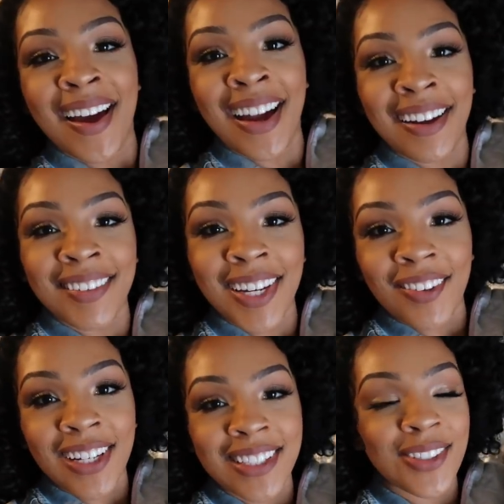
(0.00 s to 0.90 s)
I'm
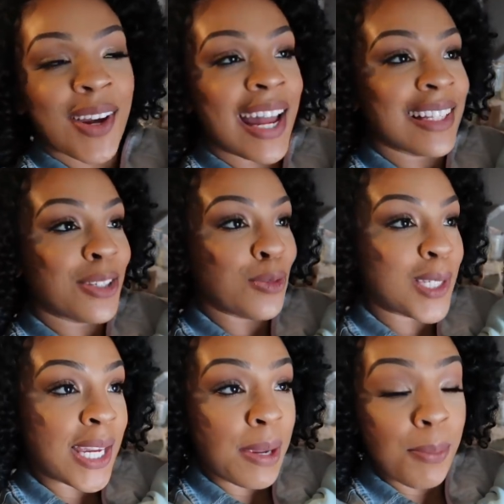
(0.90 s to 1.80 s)
getting ready to head to
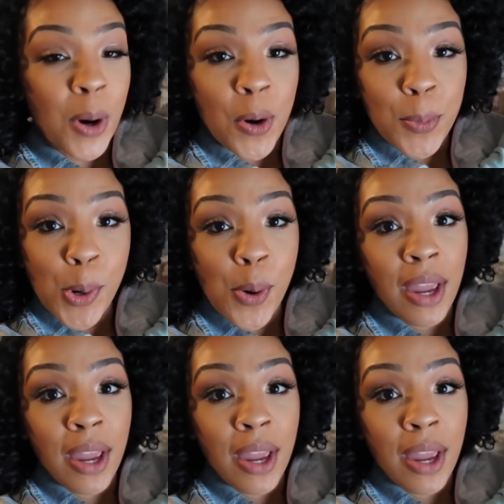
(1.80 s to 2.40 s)
T-Mobile,